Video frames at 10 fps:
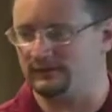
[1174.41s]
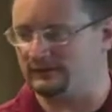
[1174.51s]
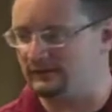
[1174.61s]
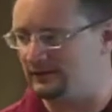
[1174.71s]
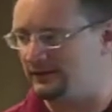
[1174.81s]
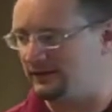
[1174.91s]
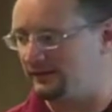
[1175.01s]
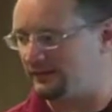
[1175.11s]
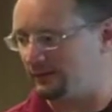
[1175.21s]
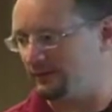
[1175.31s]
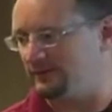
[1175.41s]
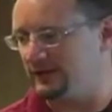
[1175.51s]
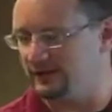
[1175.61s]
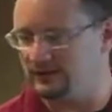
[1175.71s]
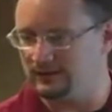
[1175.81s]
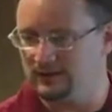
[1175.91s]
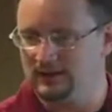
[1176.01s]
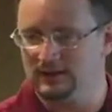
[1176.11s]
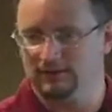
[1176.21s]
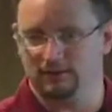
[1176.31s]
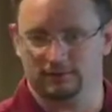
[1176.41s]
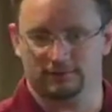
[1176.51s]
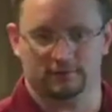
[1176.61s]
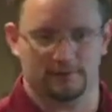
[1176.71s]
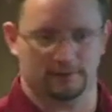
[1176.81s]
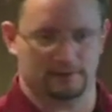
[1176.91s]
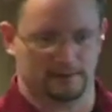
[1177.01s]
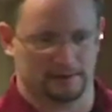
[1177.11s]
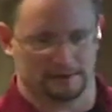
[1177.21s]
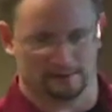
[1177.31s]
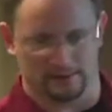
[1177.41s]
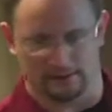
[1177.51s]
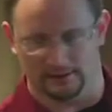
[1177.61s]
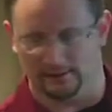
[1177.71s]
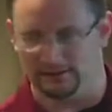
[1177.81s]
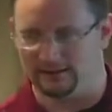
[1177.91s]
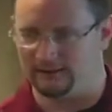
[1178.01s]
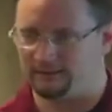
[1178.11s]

or for the security of the organization, those are the people that need to sign it.